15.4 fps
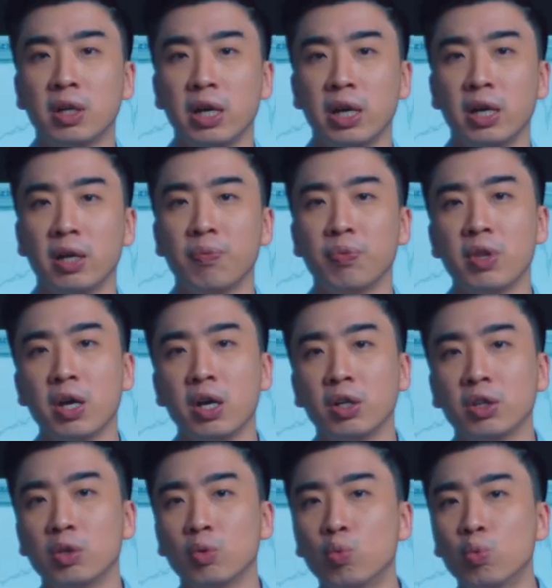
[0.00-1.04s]
and
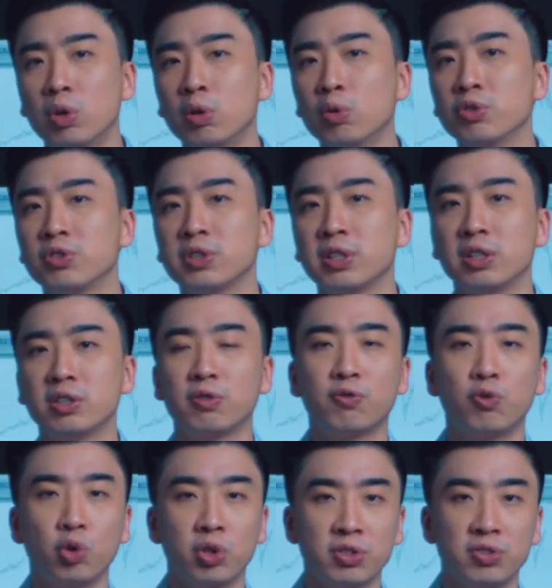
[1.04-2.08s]
the world starts
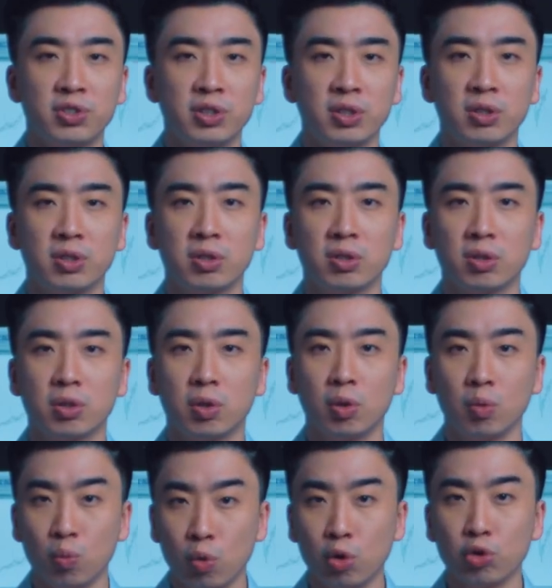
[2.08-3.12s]
focusing
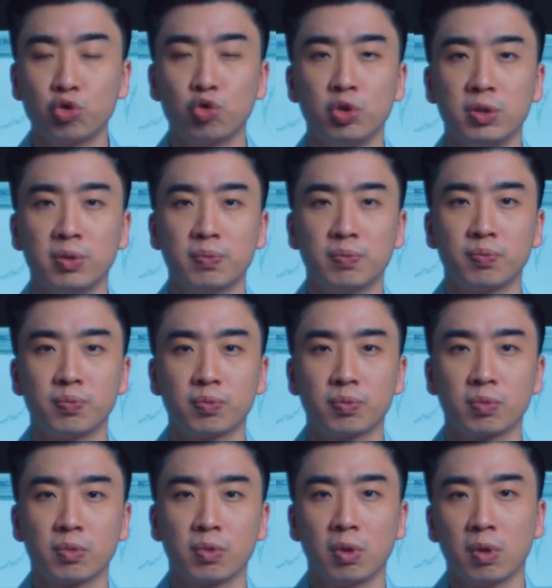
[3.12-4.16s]
on Wall Street.
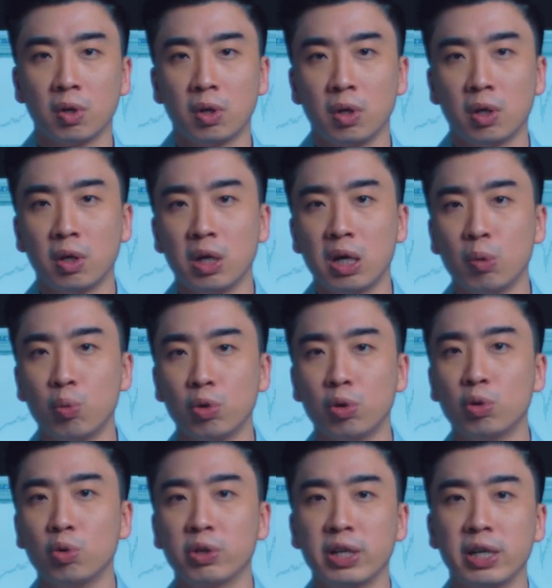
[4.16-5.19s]
I would
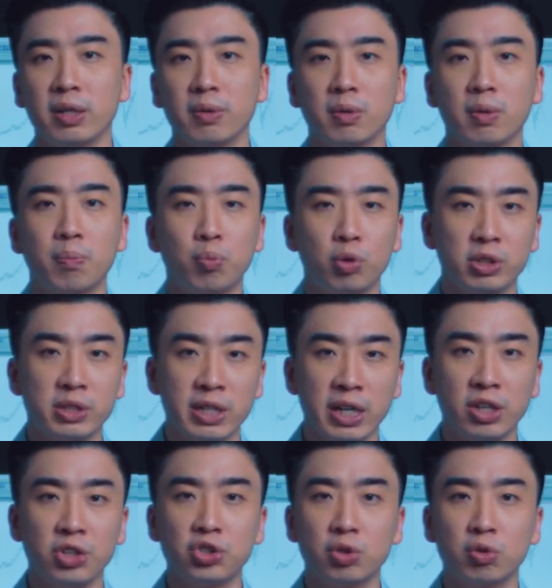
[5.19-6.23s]
look at
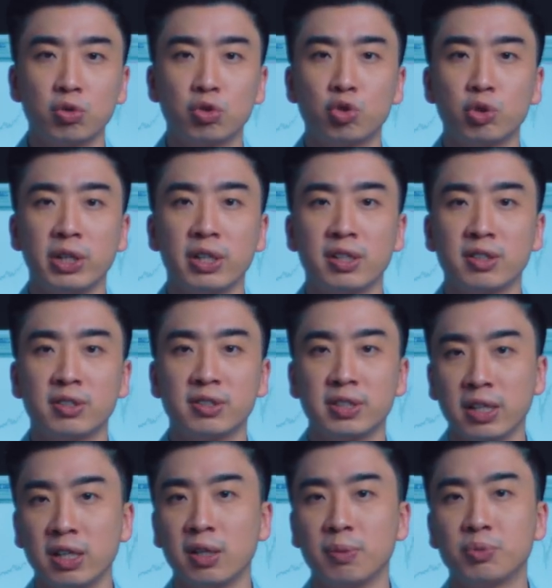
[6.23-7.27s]
potential trade
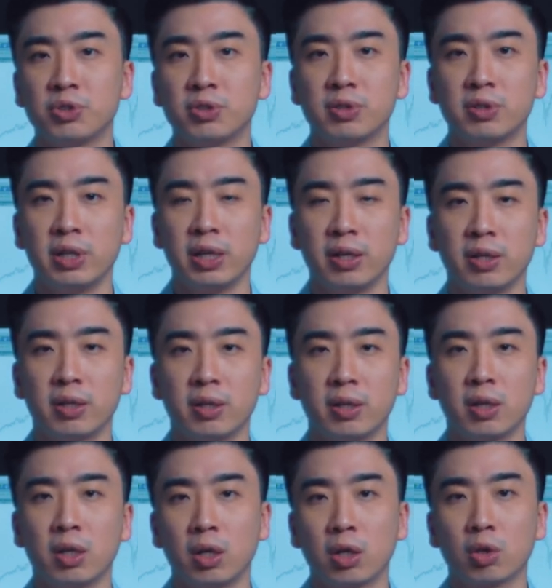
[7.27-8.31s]
setups that
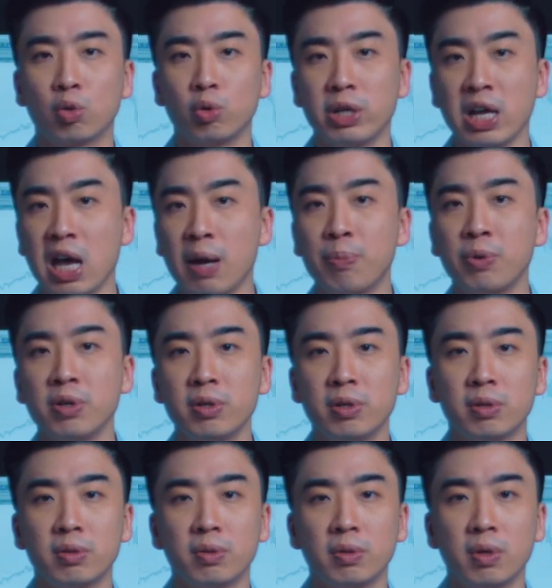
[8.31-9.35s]
could happen,
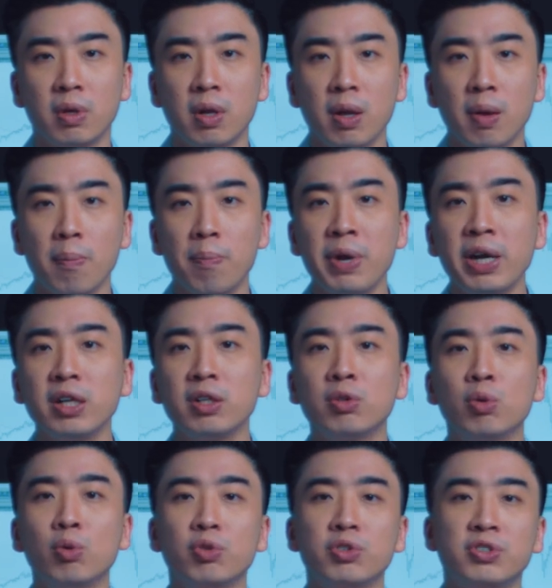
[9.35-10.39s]
make
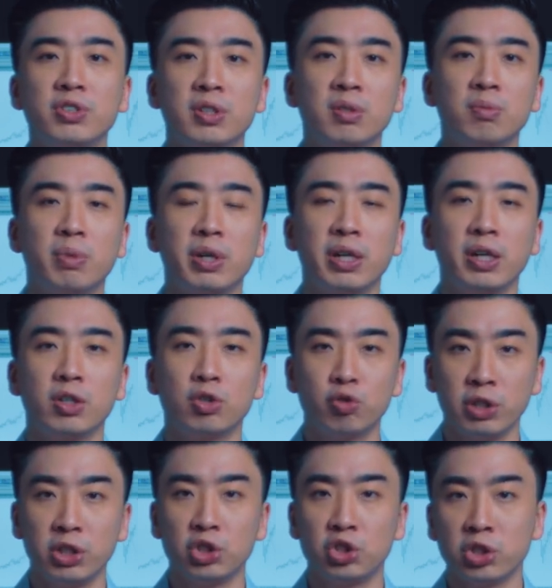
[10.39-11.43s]
notes in my
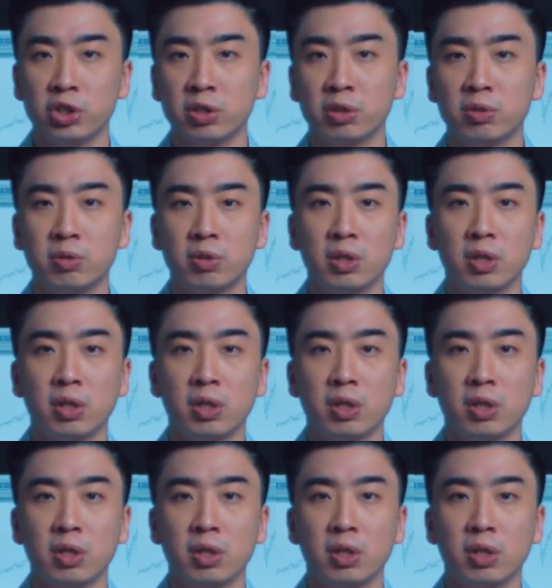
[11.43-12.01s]
trade journal,